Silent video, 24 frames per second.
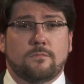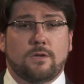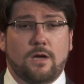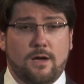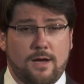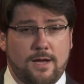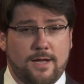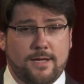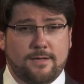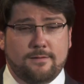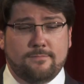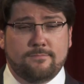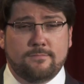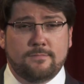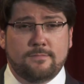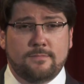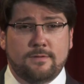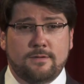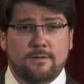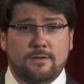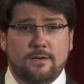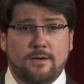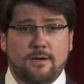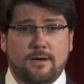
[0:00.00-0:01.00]
Hi,
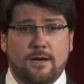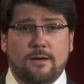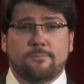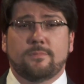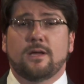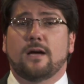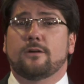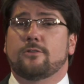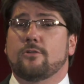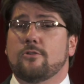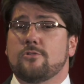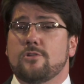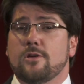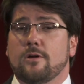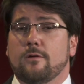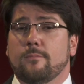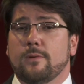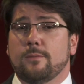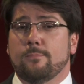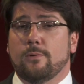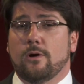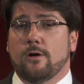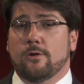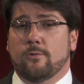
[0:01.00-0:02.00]
I'm Dr.
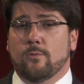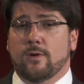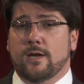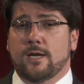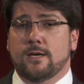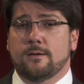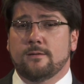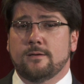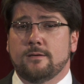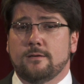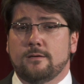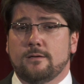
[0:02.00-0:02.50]
Jeremy Baldwin.